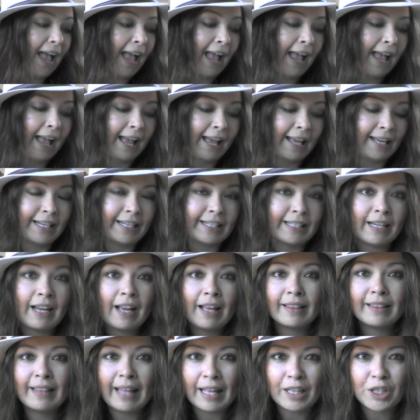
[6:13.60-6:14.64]
And
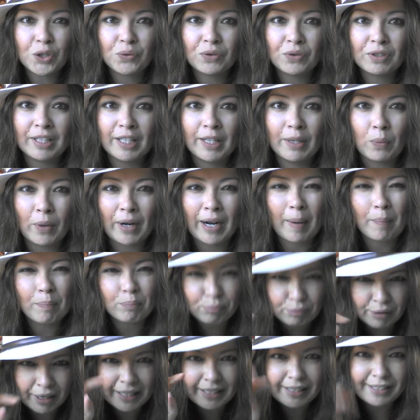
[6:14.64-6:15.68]
that's really when I
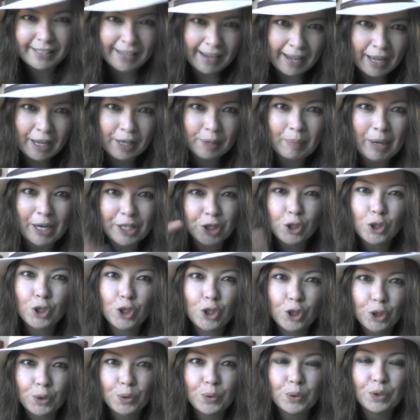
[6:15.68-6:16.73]
break down my
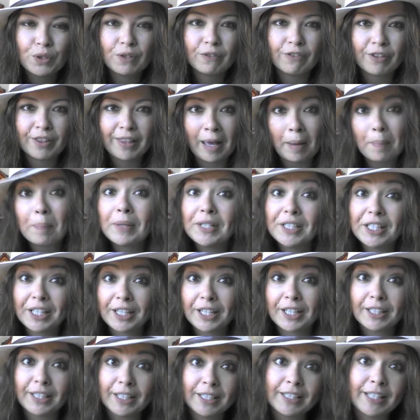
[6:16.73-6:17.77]
to-dos for that
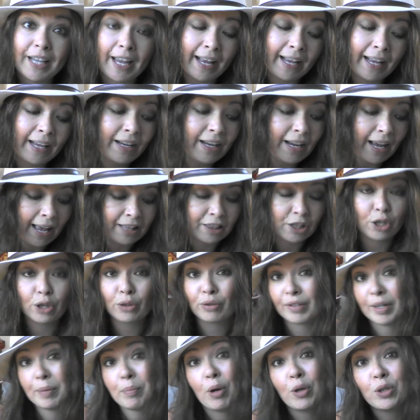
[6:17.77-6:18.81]
particular day and the
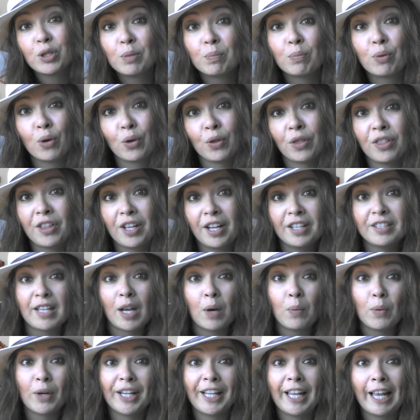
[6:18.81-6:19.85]
3 most important things
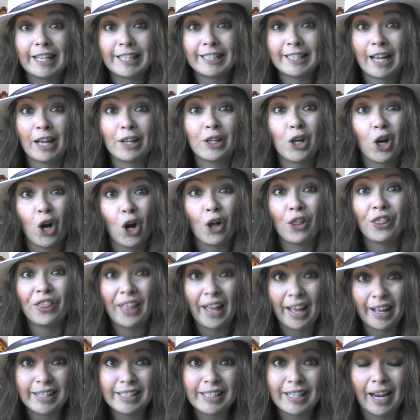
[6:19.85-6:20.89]
I want to get done on
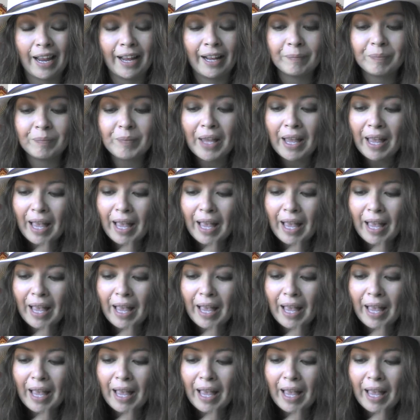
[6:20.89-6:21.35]
that day.